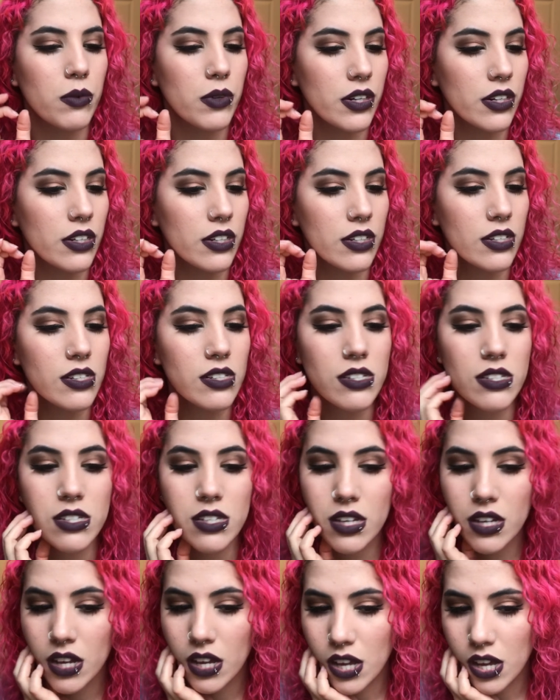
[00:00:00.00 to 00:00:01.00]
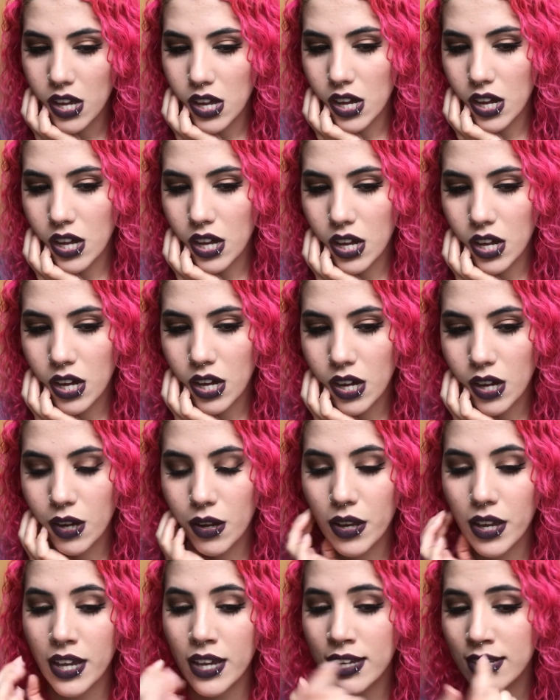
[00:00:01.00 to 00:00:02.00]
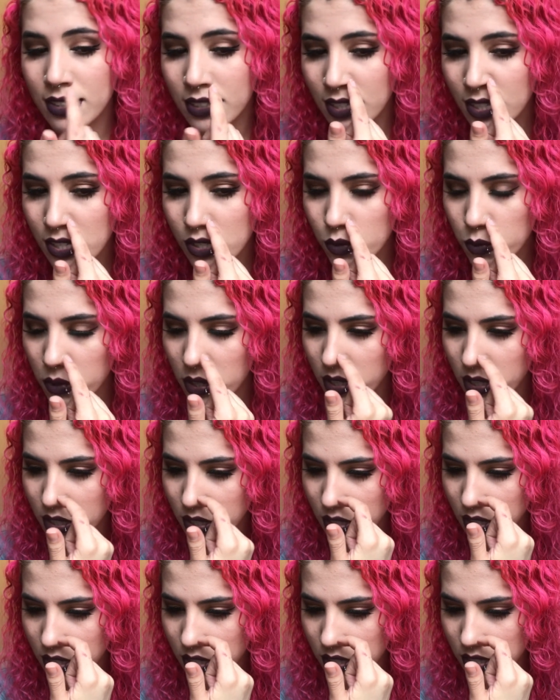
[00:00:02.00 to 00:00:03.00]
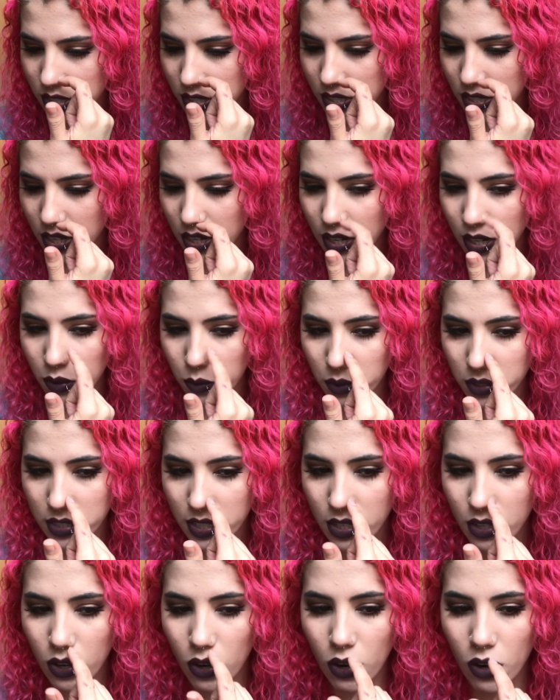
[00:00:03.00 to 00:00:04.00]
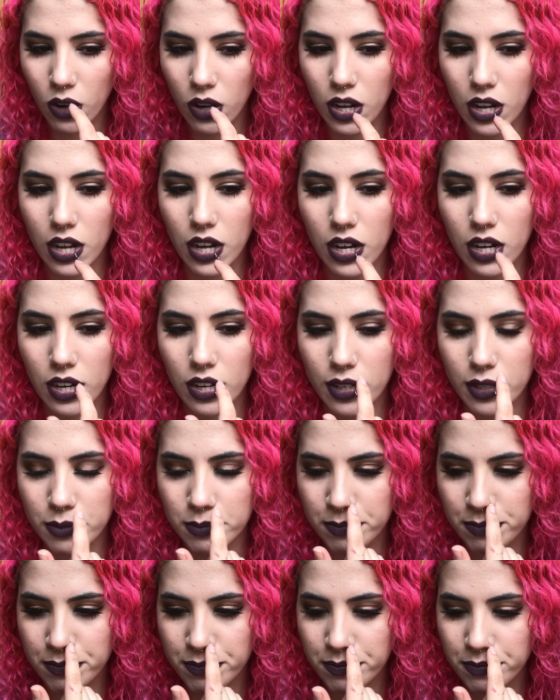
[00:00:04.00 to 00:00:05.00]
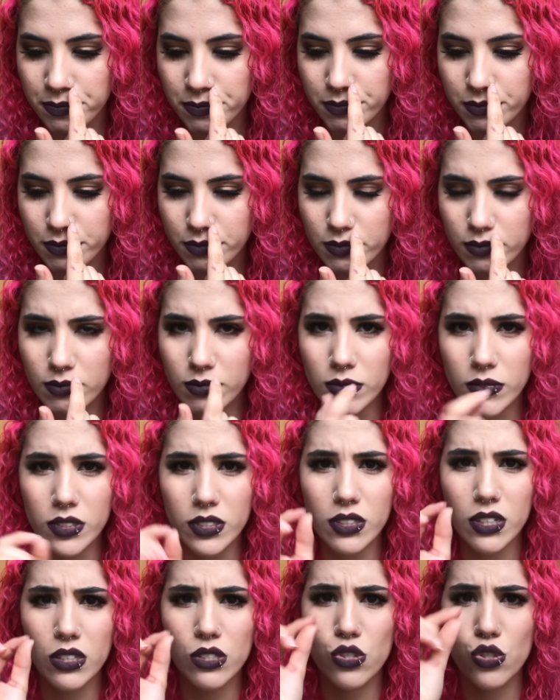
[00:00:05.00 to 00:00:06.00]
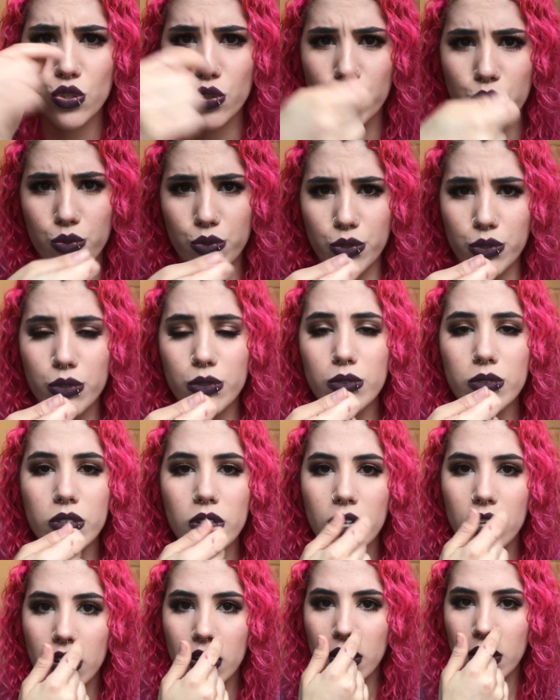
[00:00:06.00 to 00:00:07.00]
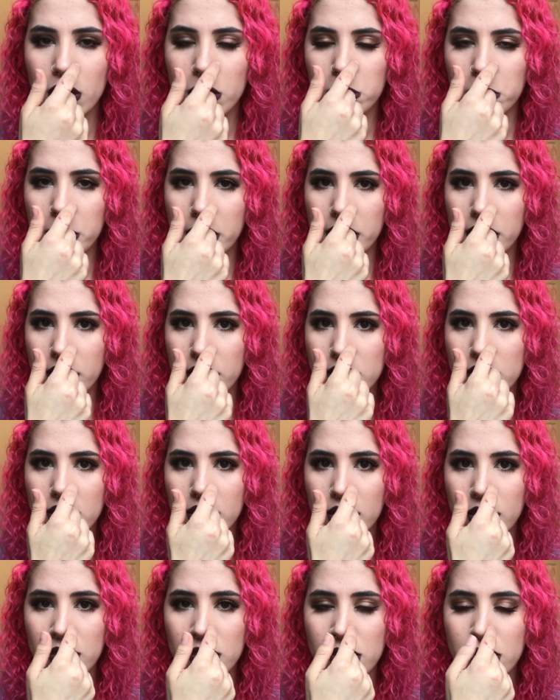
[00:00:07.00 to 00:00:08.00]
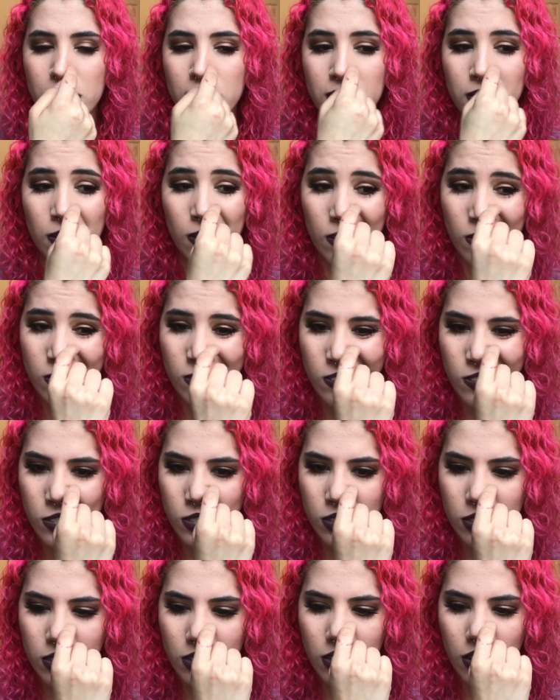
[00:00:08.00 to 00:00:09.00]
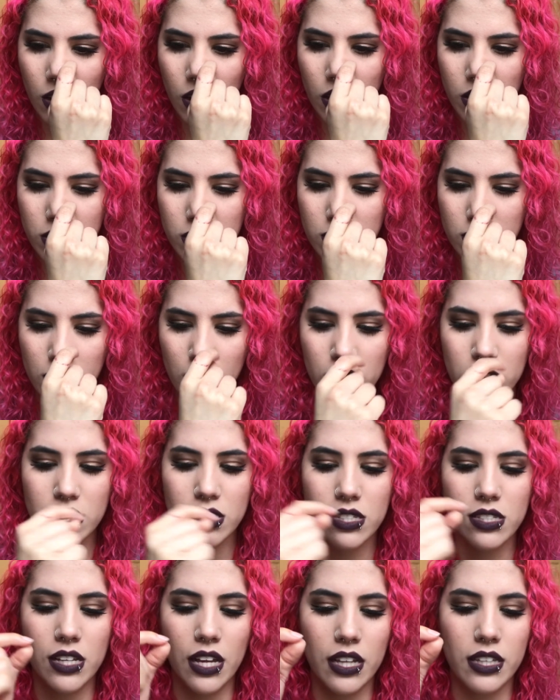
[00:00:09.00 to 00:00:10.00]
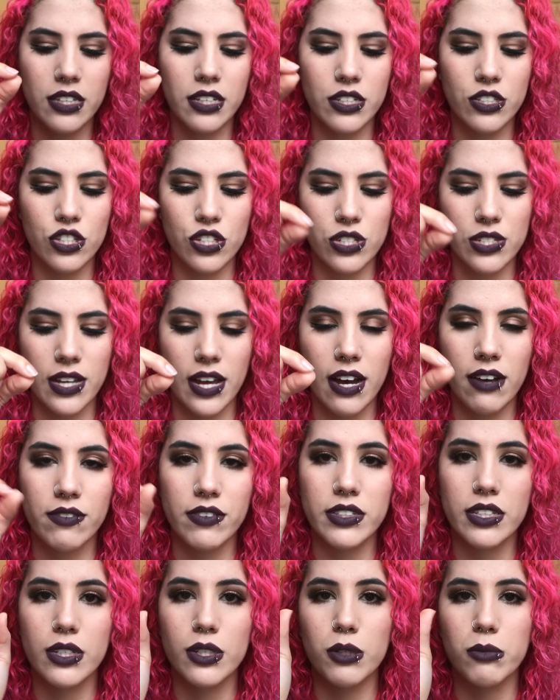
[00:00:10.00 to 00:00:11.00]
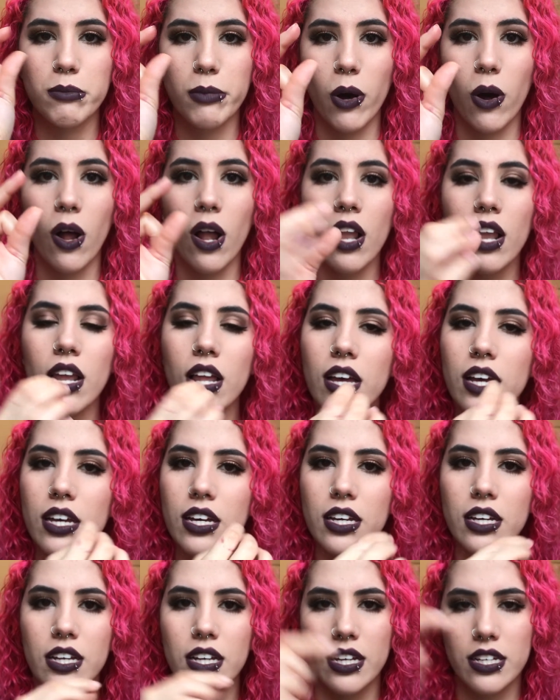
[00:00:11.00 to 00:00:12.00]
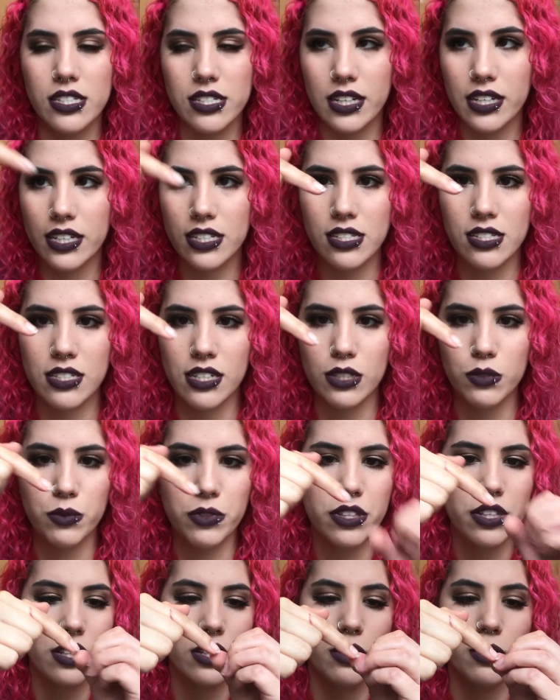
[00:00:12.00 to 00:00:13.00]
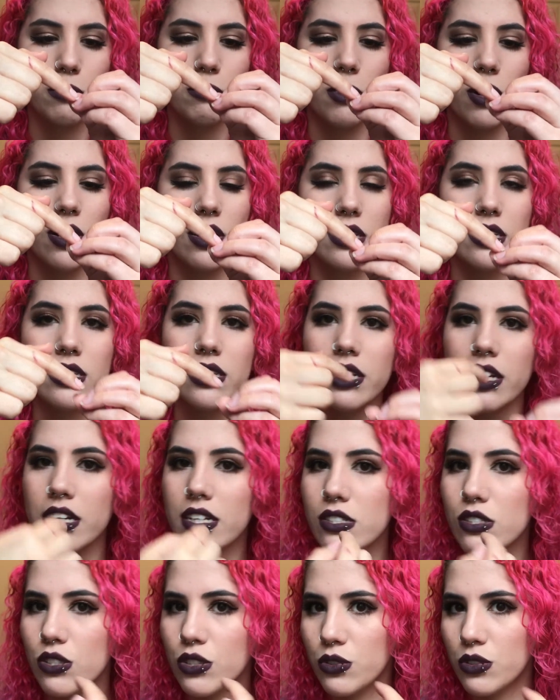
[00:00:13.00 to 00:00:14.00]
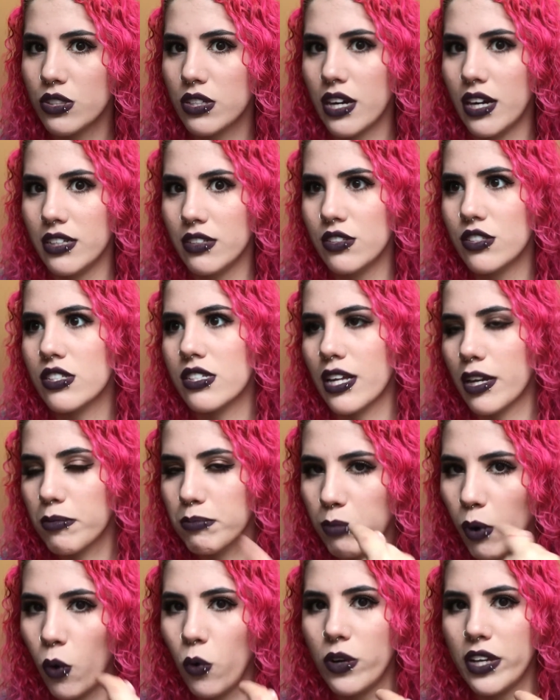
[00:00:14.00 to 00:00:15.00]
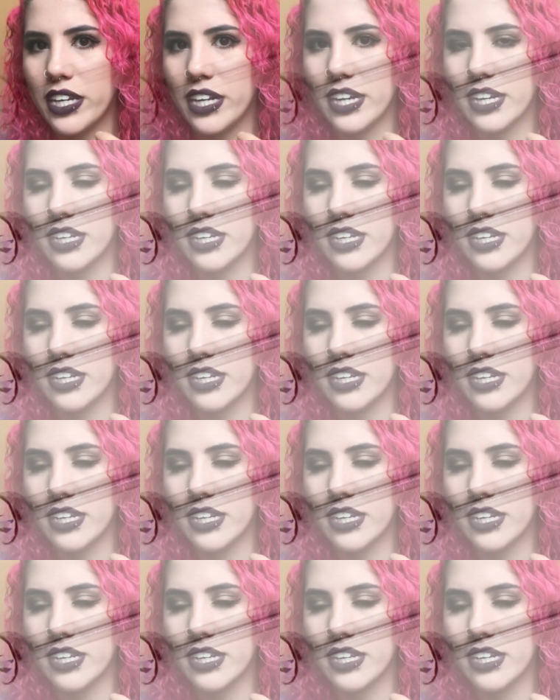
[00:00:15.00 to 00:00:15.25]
where it is. And this one is what they call a screw, because there are studs that they just have a little ball. It's like a stud with a little ball in the end, so you kind of just like poke it